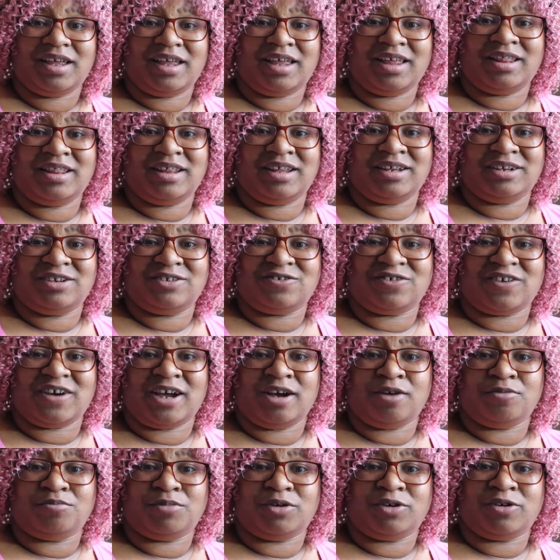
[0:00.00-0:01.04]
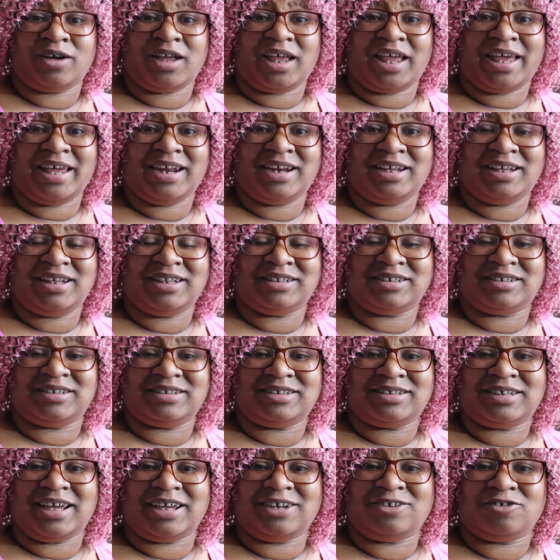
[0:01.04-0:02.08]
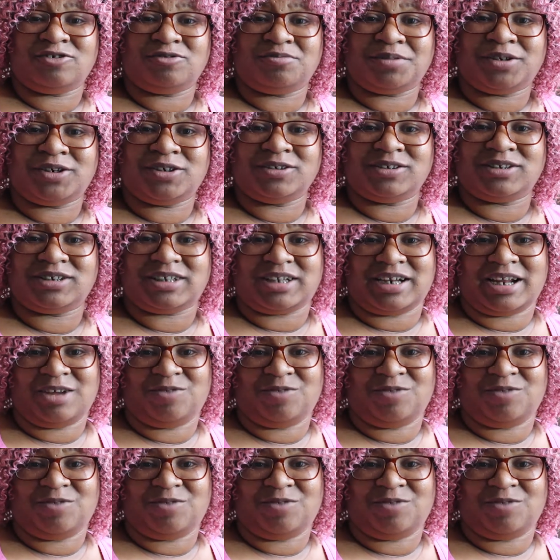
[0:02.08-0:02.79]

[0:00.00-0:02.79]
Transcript: and then try and bulk edit and schedule posts in